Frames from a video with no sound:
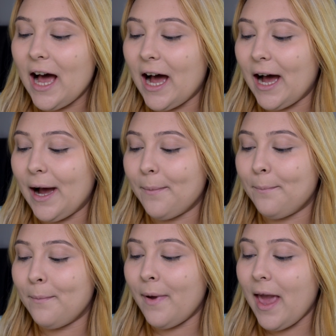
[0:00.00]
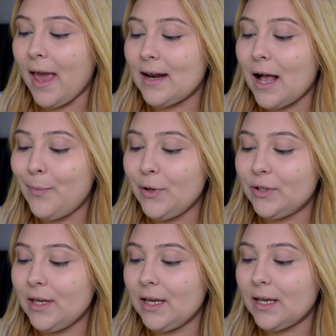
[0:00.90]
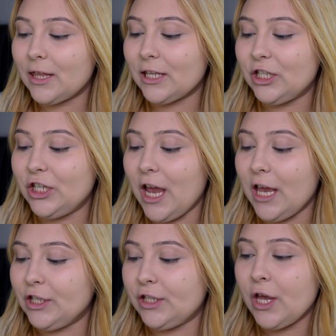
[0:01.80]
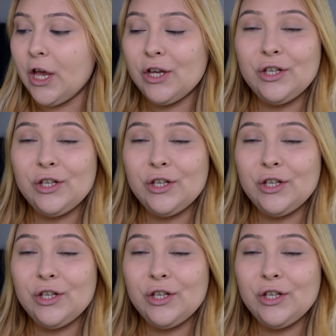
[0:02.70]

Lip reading: and I'll be using the shades